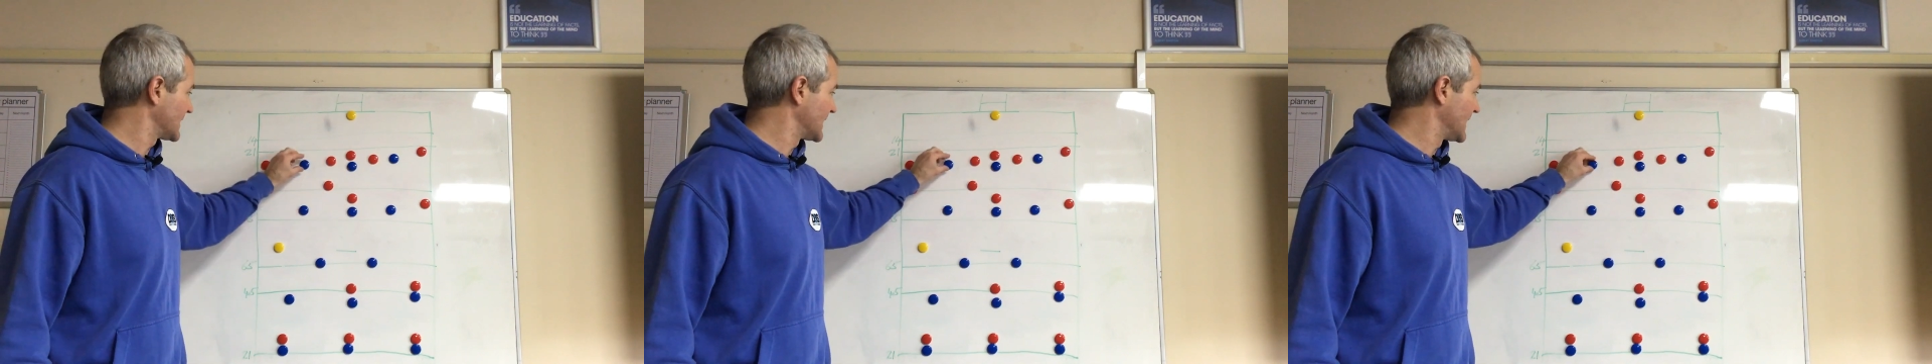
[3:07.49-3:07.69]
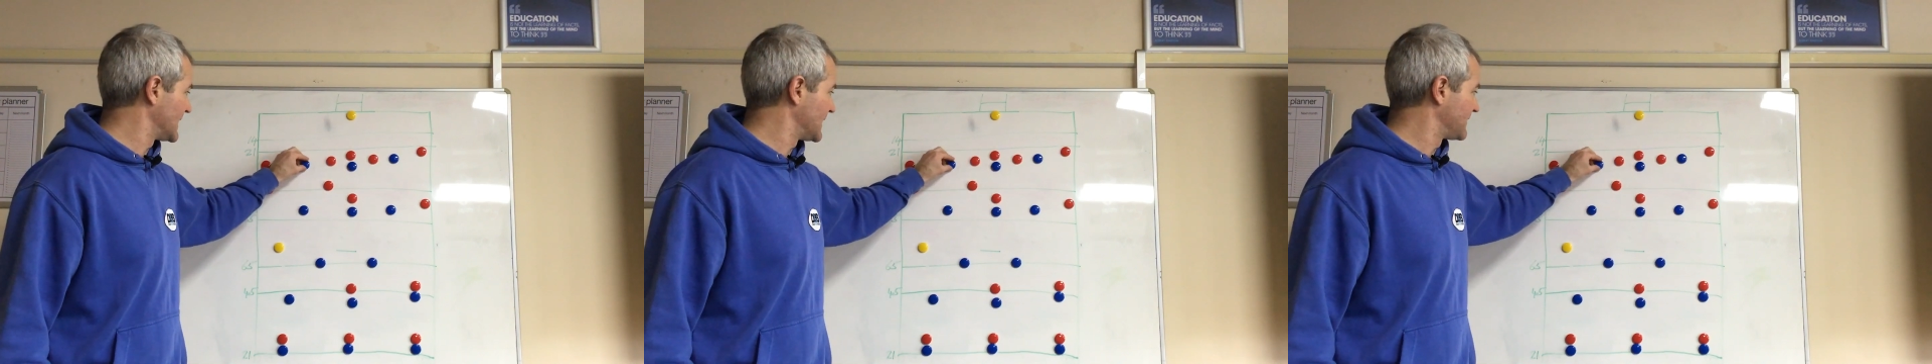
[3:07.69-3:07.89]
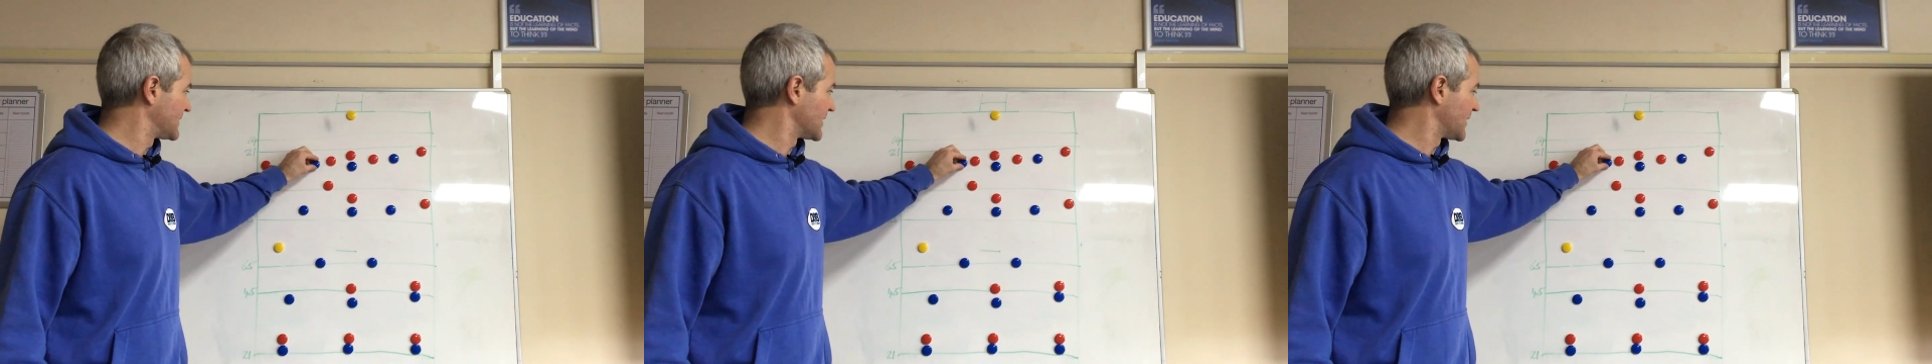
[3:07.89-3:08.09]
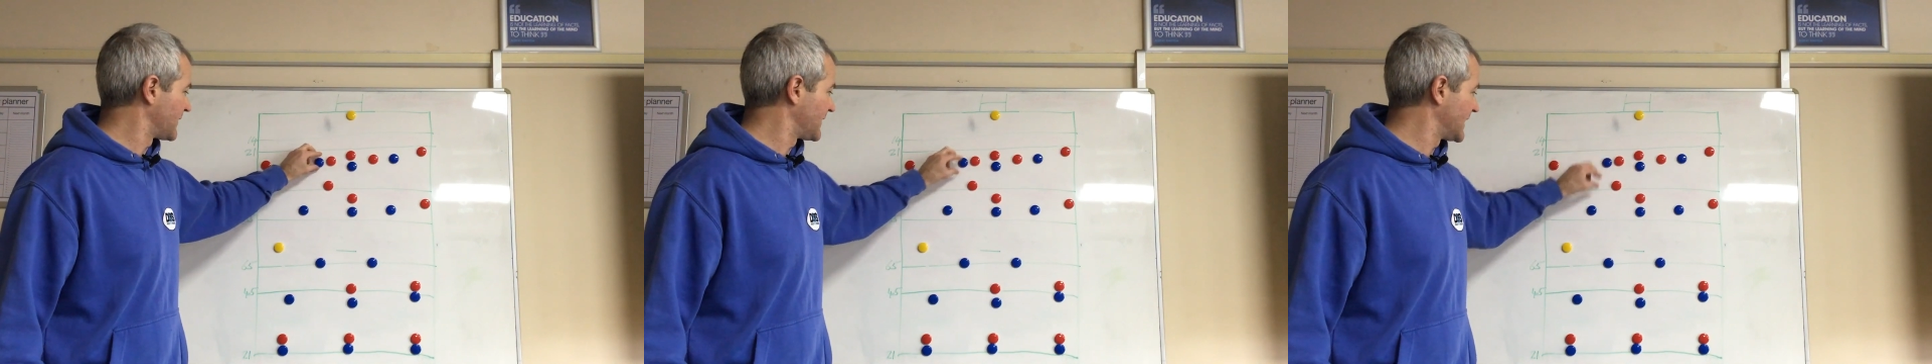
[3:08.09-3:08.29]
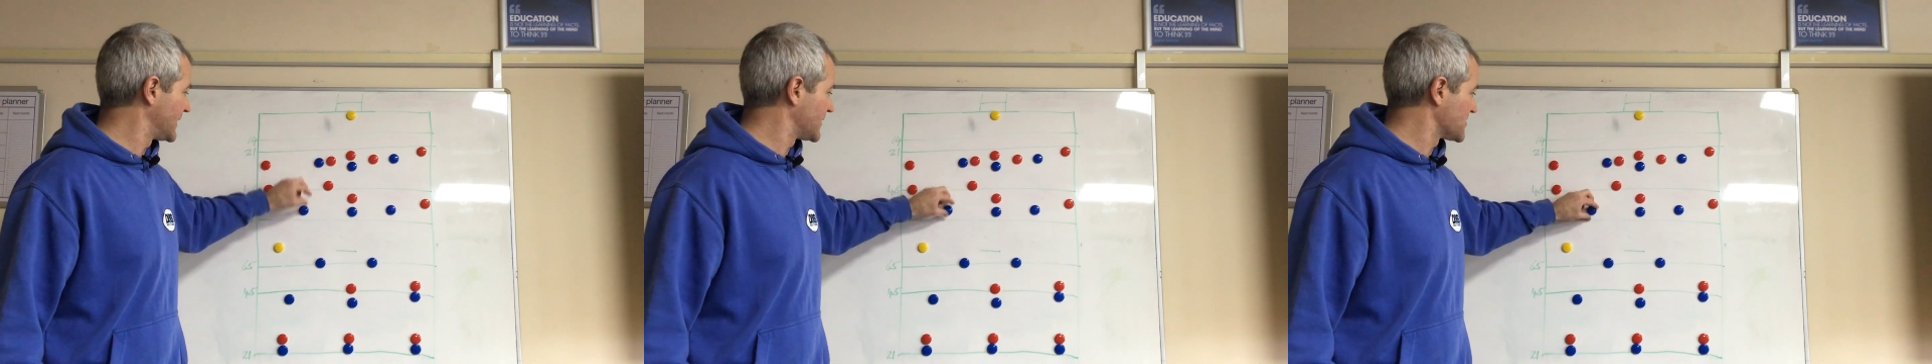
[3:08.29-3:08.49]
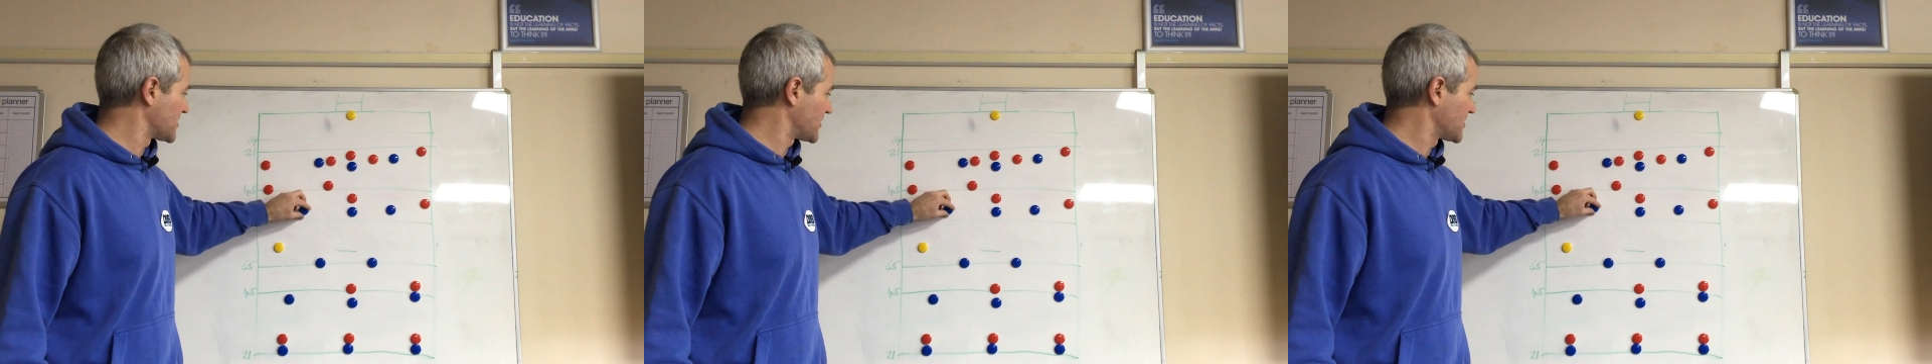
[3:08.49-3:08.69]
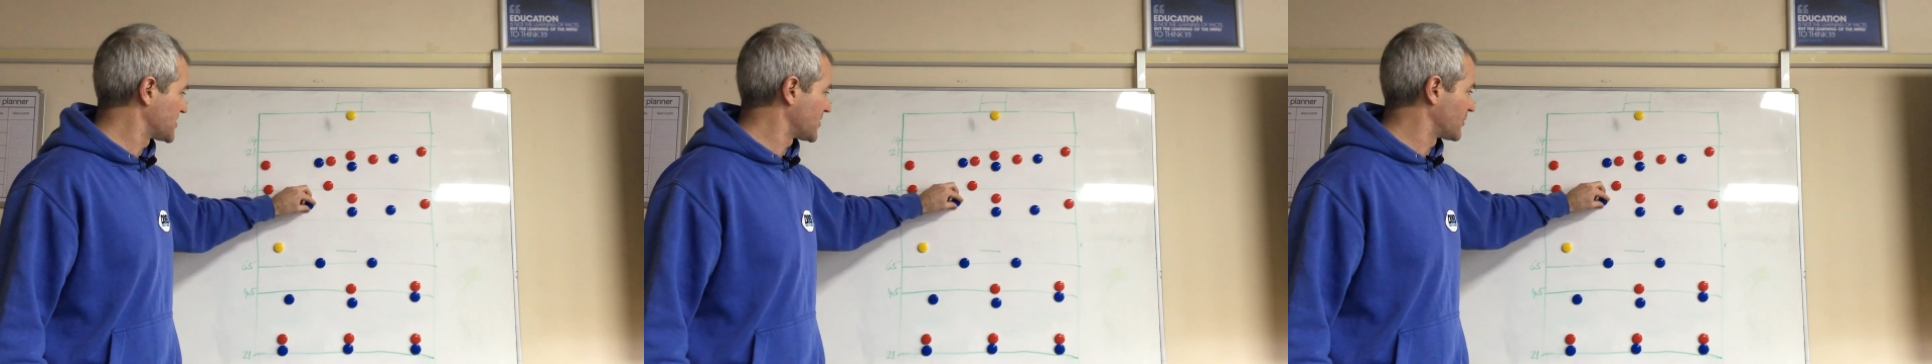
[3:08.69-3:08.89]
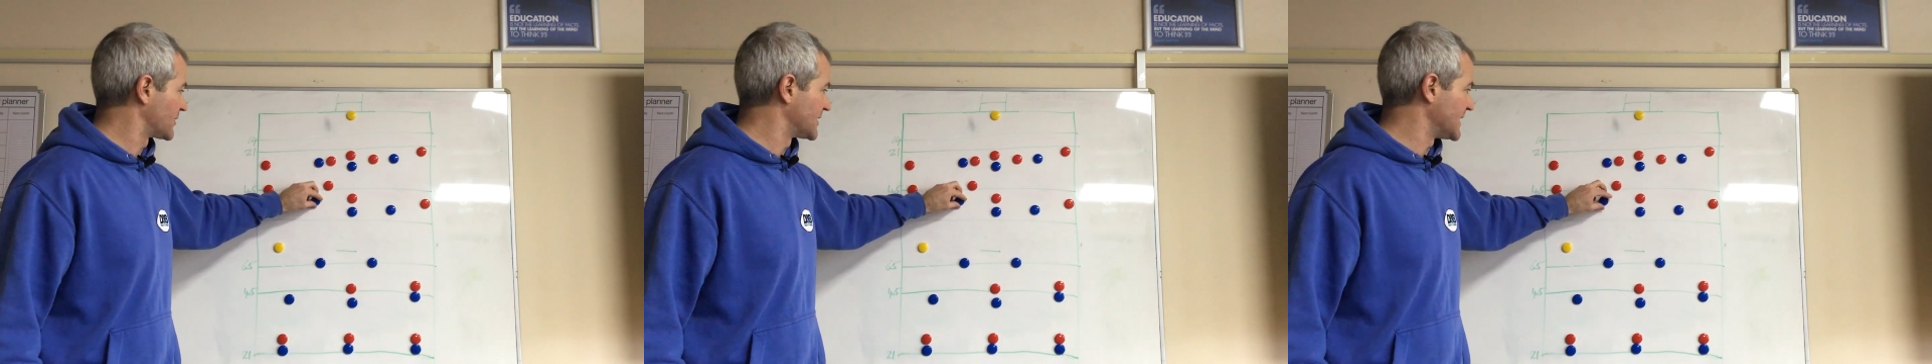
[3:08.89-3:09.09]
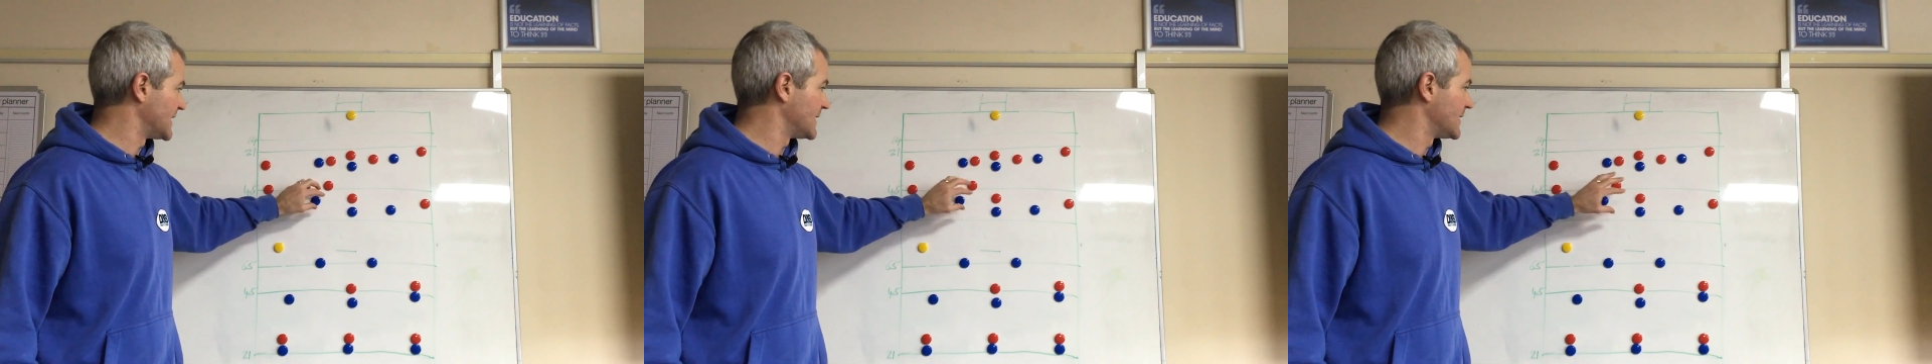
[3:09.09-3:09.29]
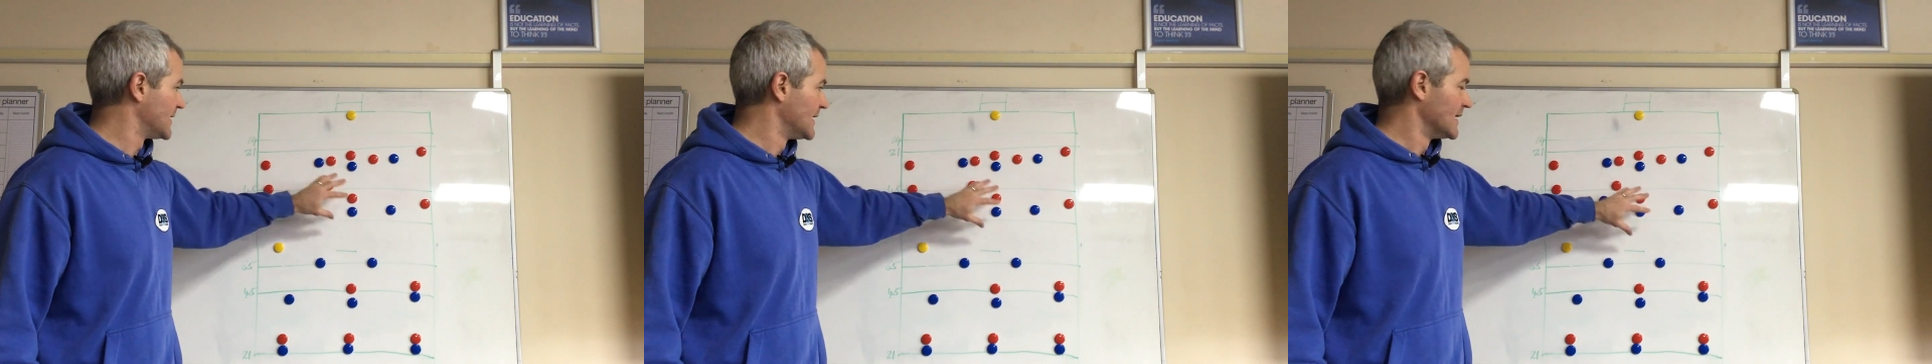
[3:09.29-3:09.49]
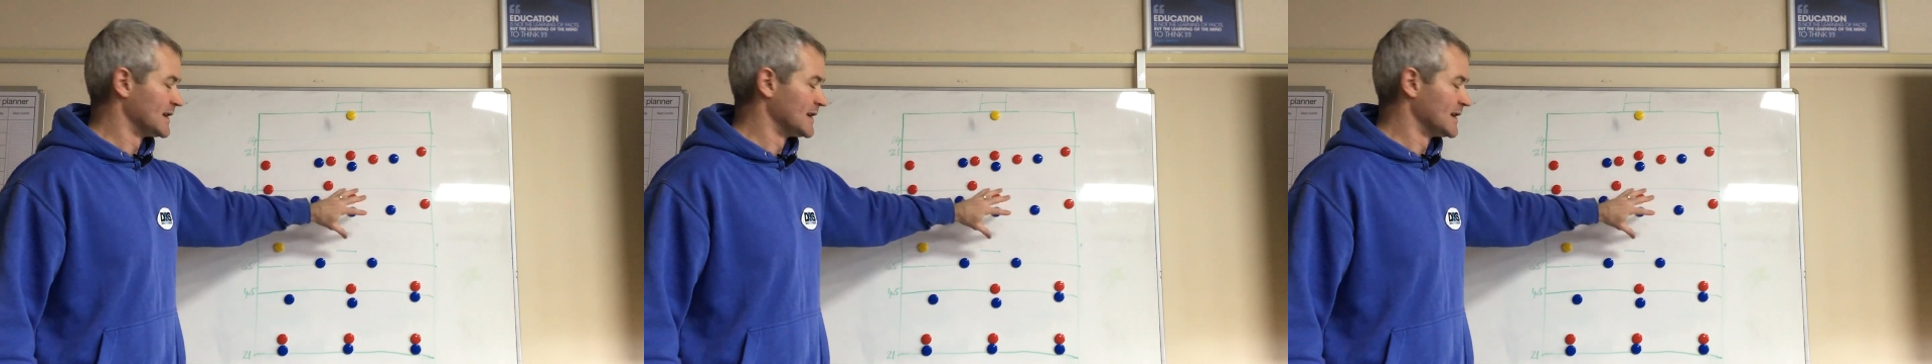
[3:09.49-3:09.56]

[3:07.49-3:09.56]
then if the defenders are sucked in